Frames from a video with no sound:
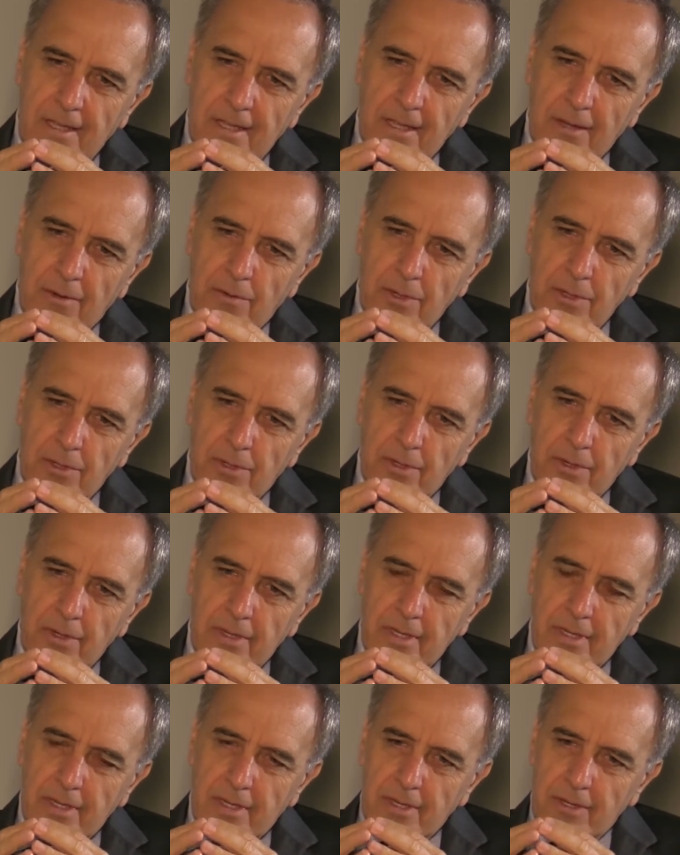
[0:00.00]
The question
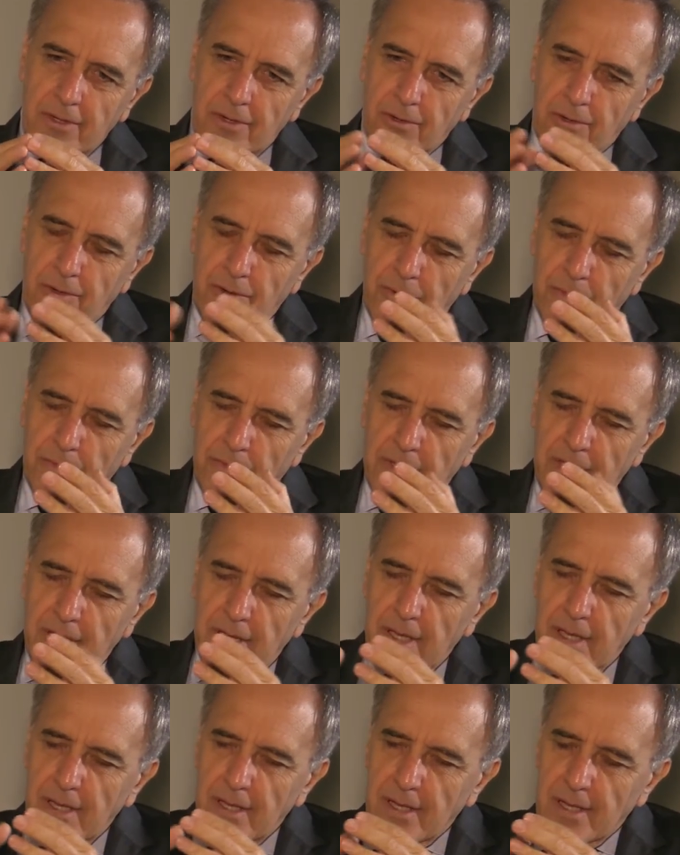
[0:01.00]
is, or would
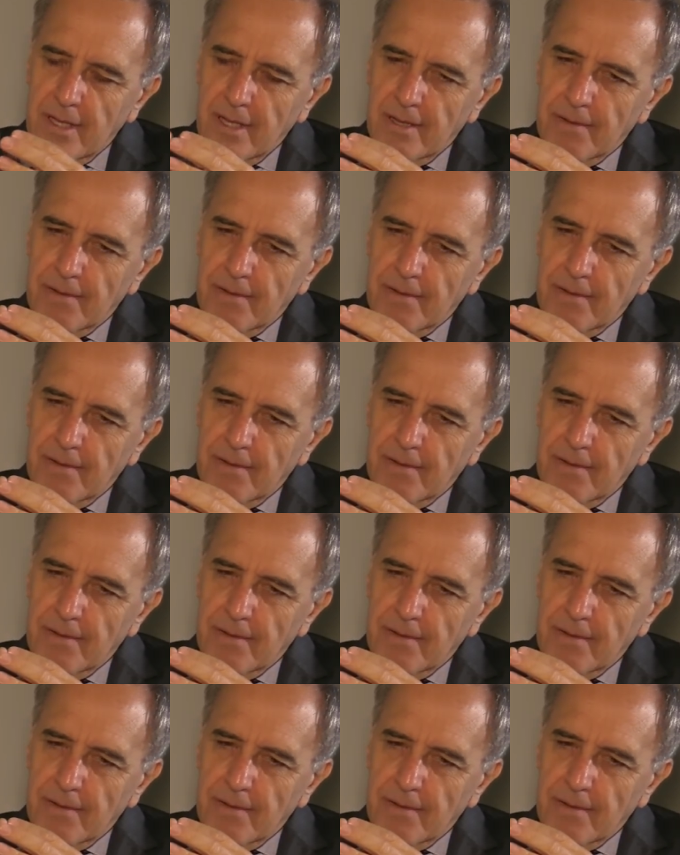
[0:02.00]
be,